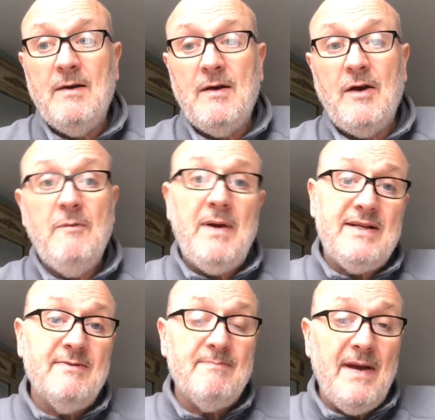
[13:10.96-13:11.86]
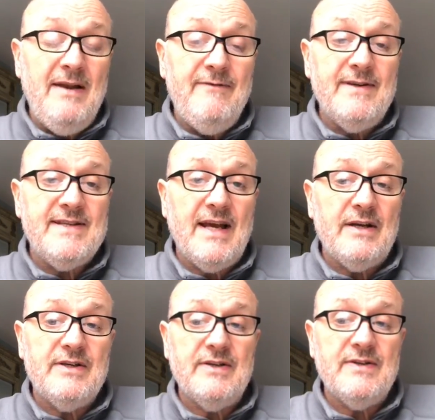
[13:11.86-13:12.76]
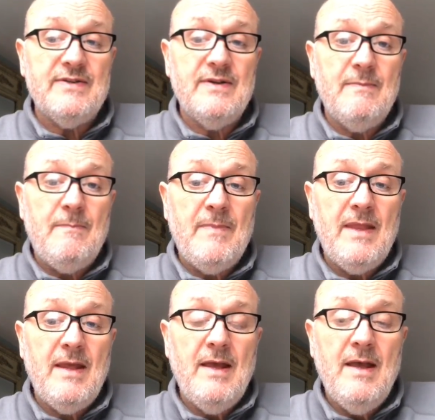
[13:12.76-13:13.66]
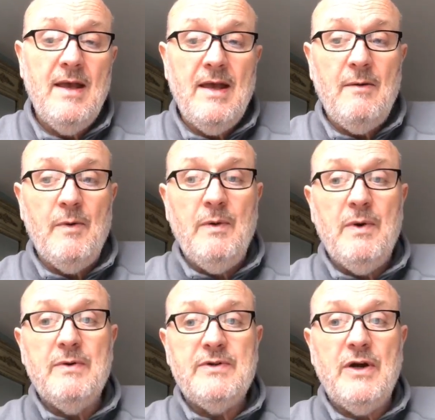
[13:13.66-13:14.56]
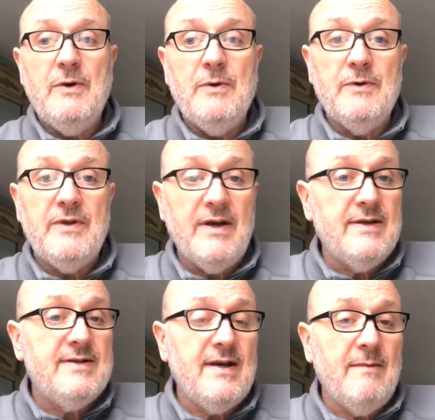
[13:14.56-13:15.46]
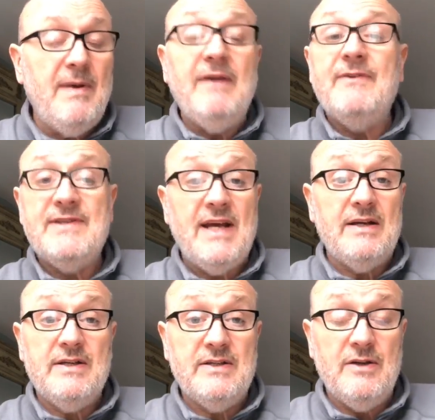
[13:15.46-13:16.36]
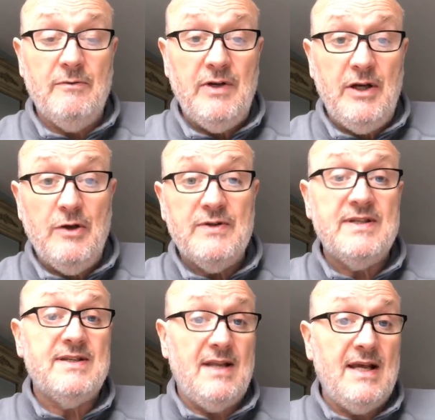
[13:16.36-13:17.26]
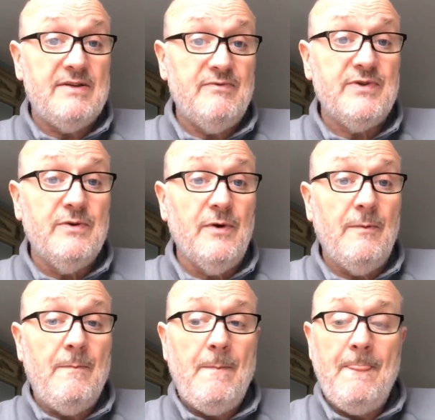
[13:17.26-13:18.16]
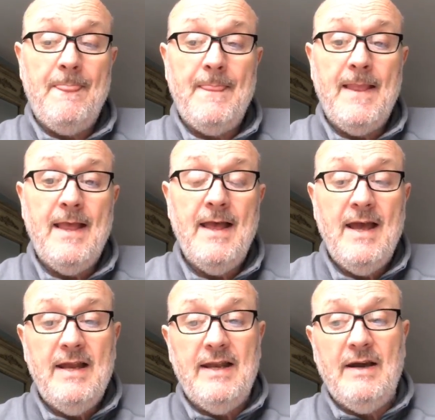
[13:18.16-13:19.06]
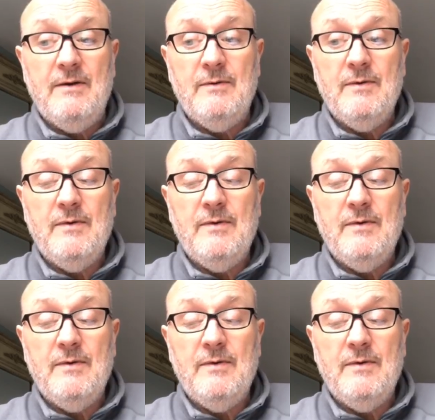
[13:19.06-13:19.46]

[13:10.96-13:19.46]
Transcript: Going back to benefit sanctions, we were told that benefit sanctions are only used as a last resort. Now,